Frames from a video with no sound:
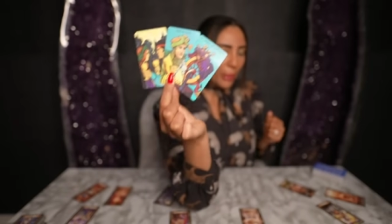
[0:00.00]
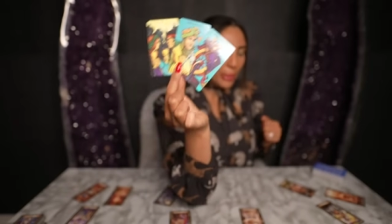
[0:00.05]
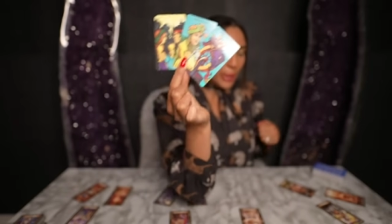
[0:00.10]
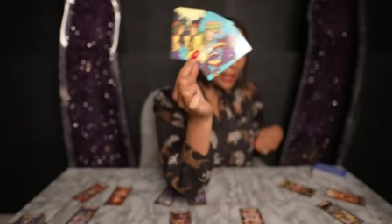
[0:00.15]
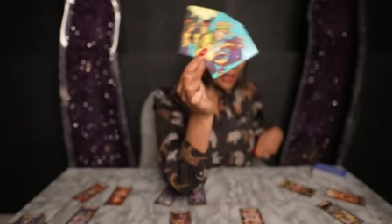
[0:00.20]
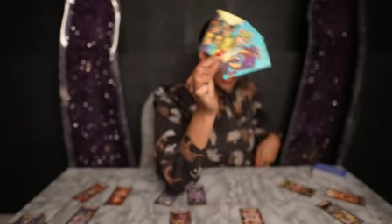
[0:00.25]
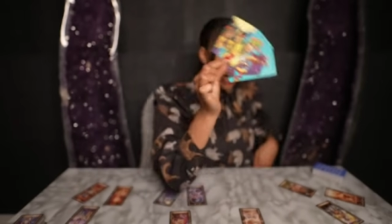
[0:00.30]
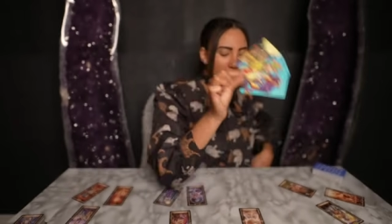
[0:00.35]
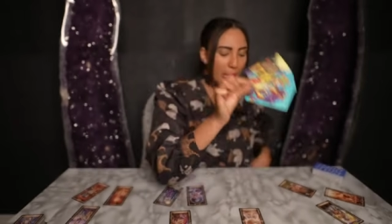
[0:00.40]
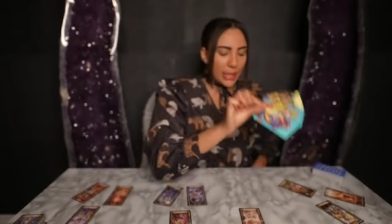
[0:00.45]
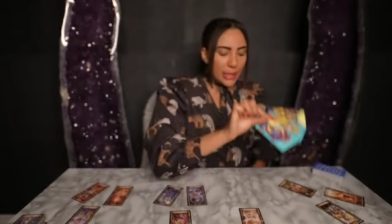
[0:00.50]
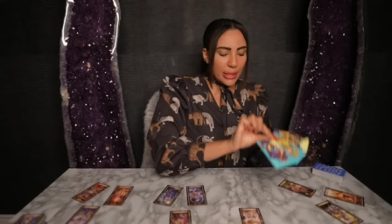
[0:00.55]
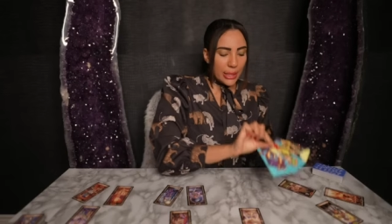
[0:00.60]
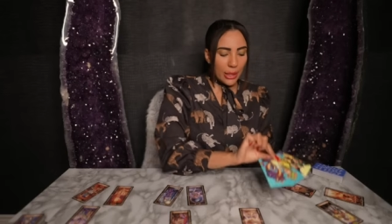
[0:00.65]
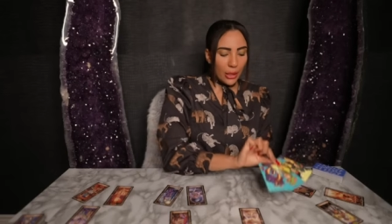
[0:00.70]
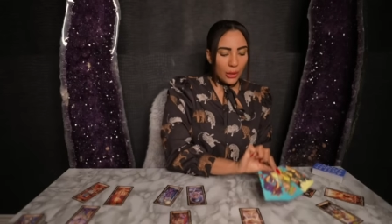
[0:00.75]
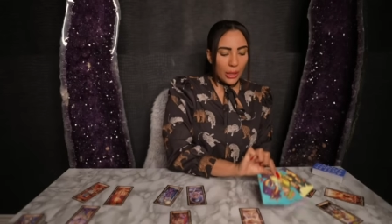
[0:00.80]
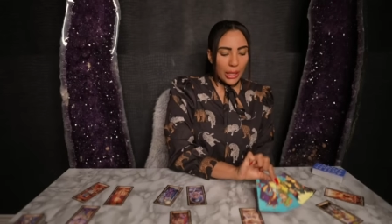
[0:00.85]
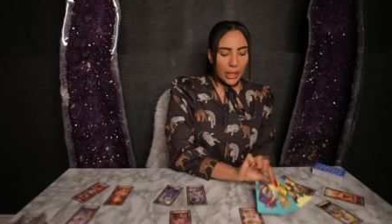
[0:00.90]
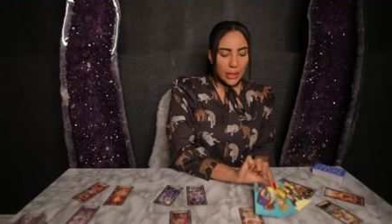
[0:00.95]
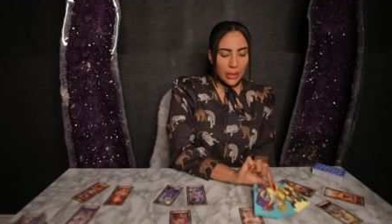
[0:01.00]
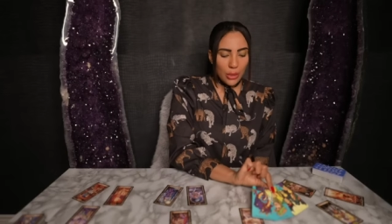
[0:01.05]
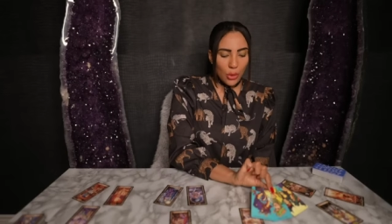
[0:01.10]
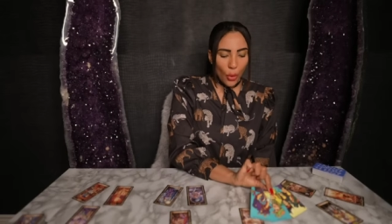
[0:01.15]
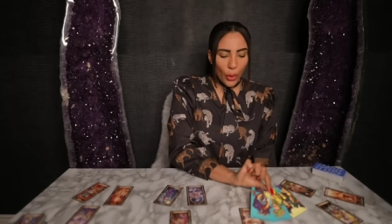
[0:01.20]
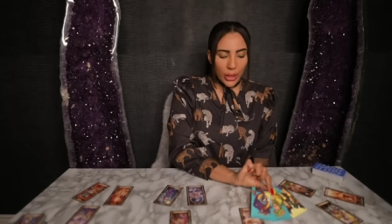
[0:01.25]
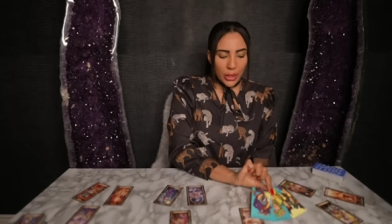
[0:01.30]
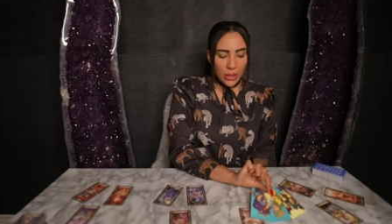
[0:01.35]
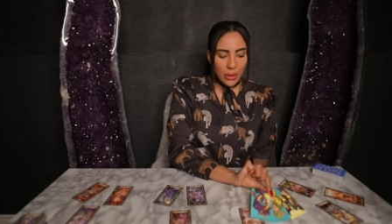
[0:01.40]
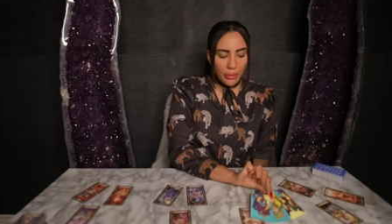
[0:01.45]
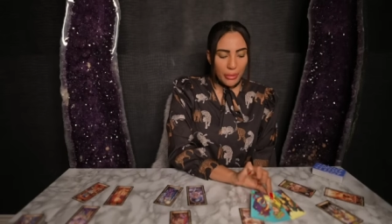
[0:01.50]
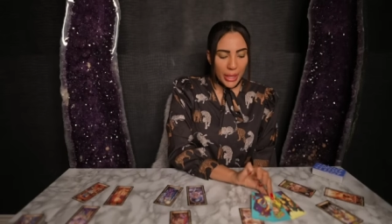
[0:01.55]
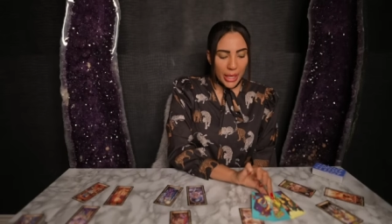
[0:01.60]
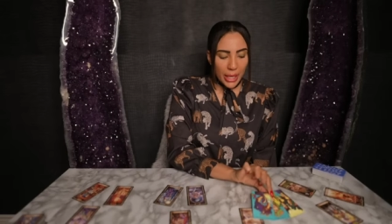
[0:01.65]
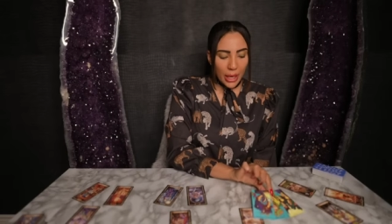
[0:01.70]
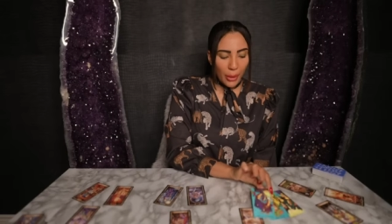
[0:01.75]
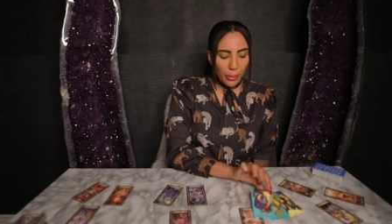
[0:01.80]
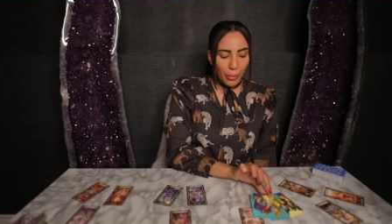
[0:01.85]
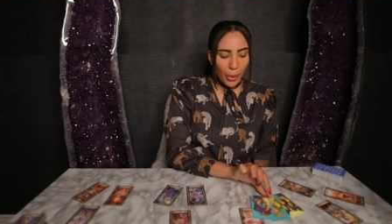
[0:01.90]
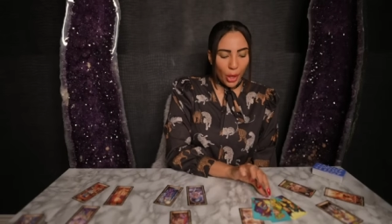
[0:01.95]
because there is going to
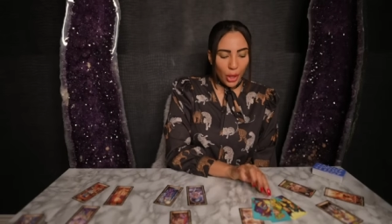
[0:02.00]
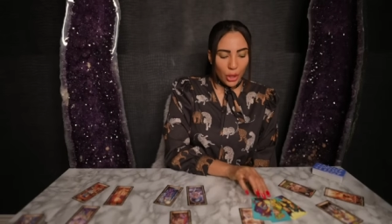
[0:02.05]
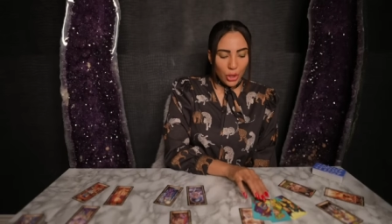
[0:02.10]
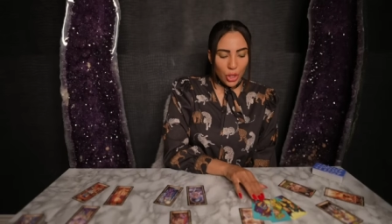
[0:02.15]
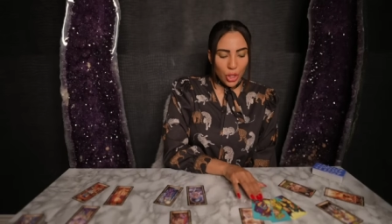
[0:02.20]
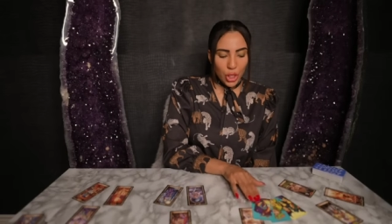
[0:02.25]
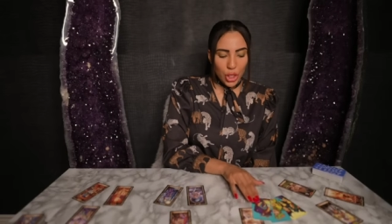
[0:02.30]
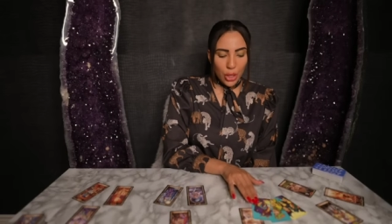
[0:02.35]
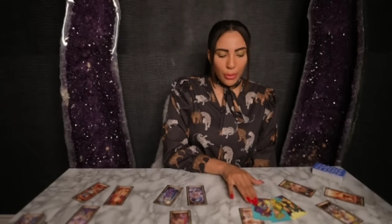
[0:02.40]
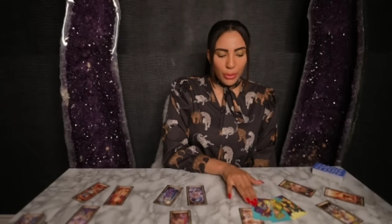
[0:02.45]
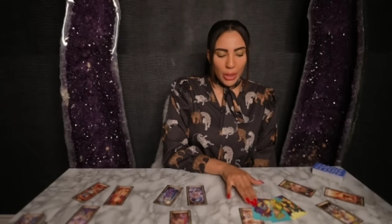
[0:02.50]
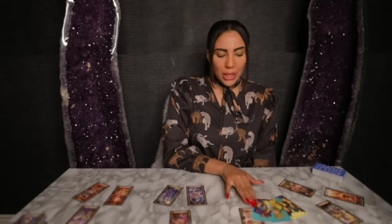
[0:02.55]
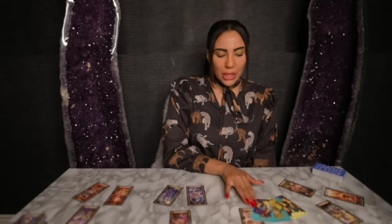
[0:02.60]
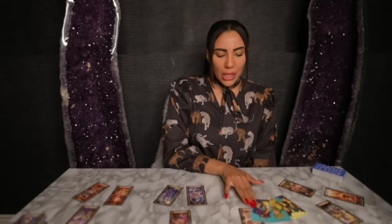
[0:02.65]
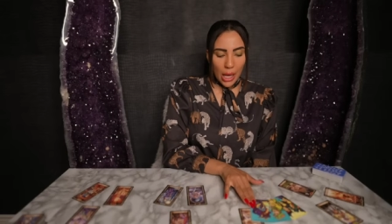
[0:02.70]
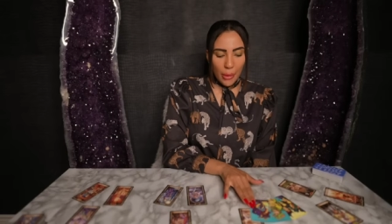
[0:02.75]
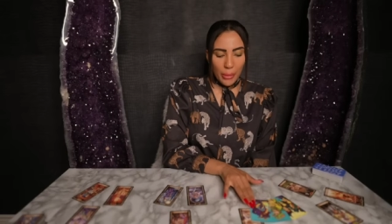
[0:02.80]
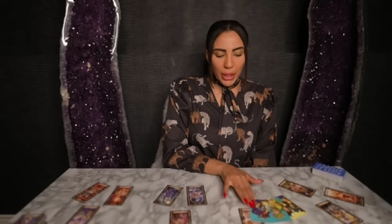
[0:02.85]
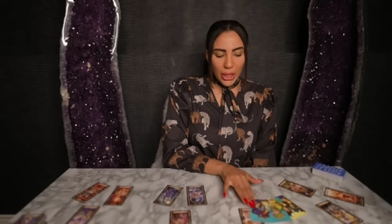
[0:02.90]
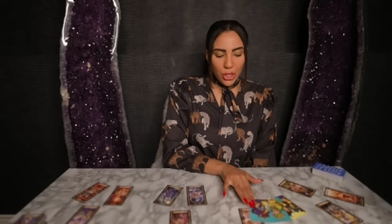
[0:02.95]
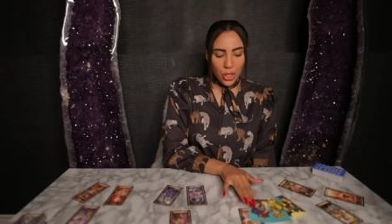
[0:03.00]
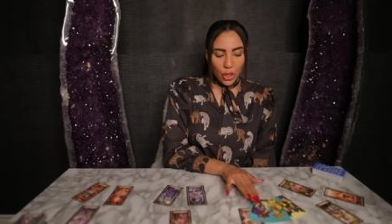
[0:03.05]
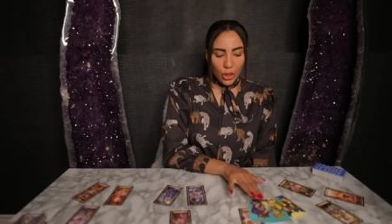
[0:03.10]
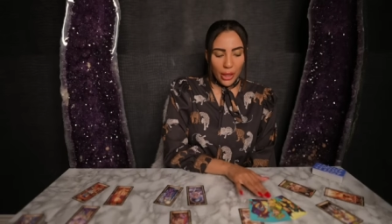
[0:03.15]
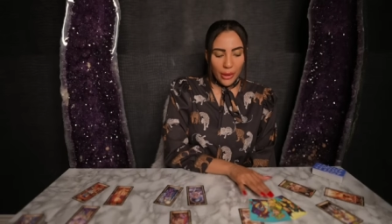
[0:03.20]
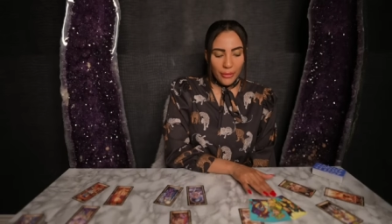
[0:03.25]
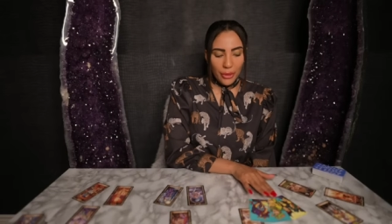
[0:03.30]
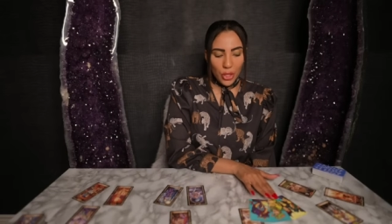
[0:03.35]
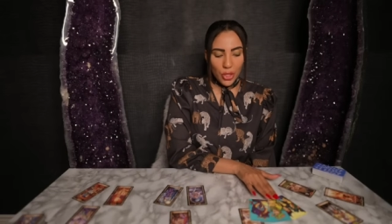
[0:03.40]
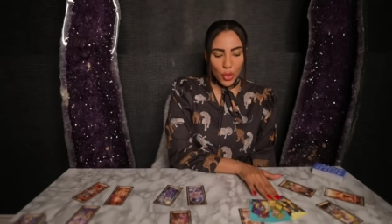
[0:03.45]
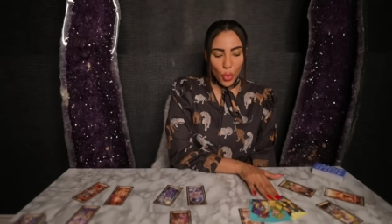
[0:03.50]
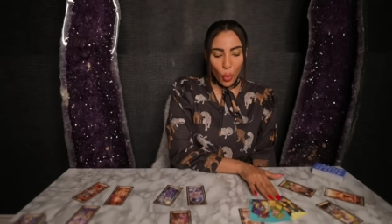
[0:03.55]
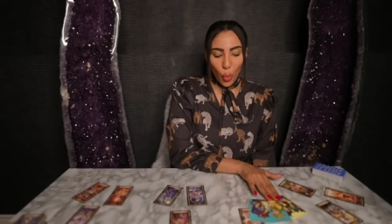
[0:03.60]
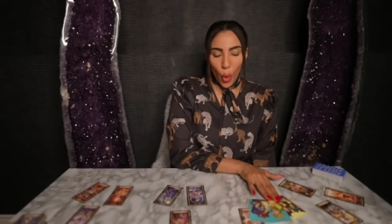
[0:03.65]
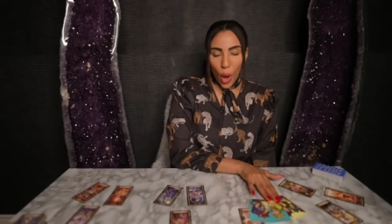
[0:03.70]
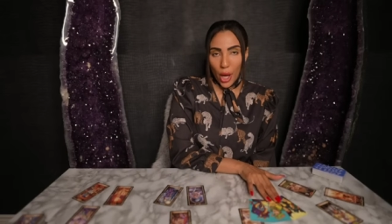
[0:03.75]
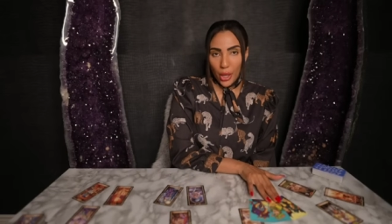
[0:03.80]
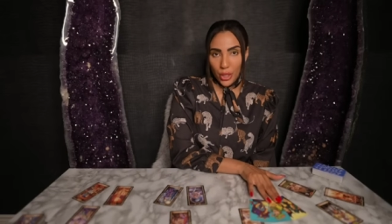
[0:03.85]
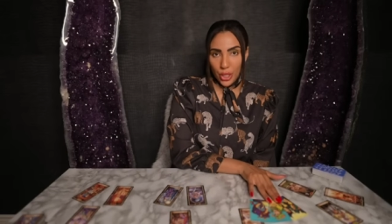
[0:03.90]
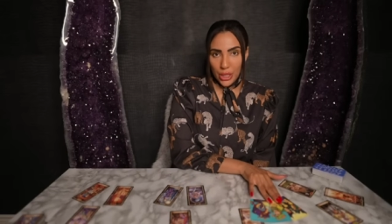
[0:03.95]
be a partnership that's coming into your life. There's a
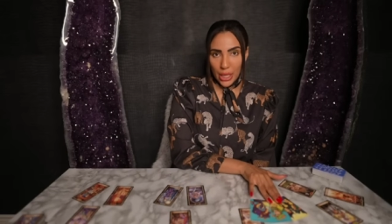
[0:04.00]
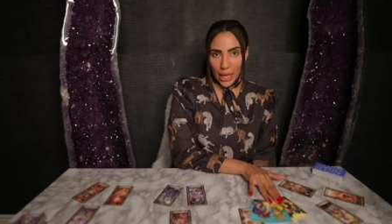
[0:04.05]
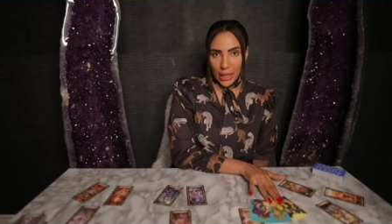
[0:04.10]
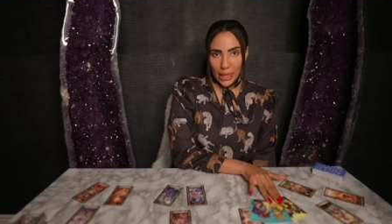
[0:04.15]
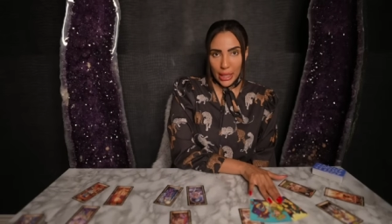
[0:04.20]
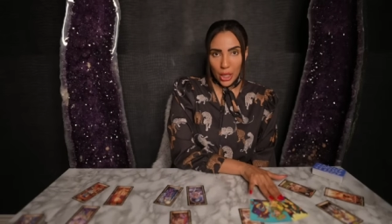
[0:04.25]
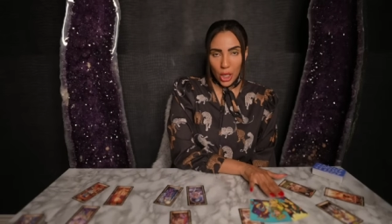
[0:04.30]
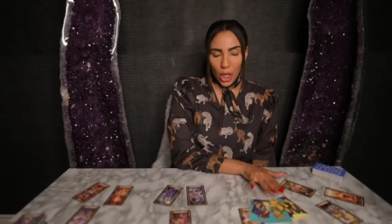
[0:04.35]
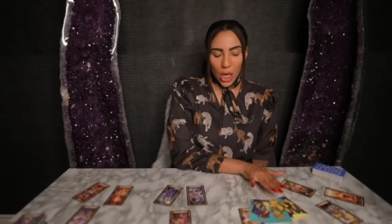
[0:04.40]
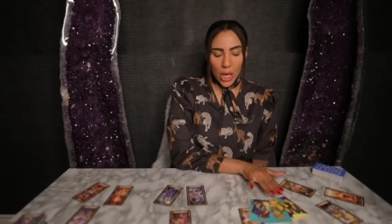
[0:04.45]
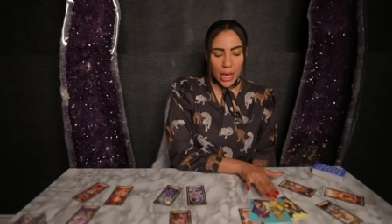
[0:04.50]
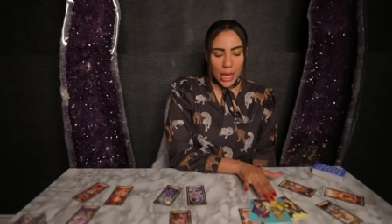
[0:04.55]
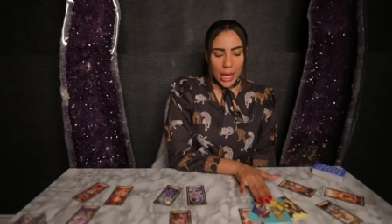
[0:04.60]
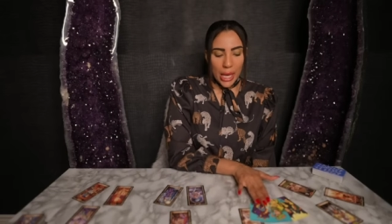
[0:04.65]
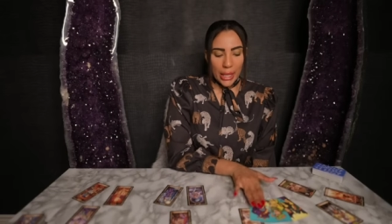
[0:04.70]
water sign here.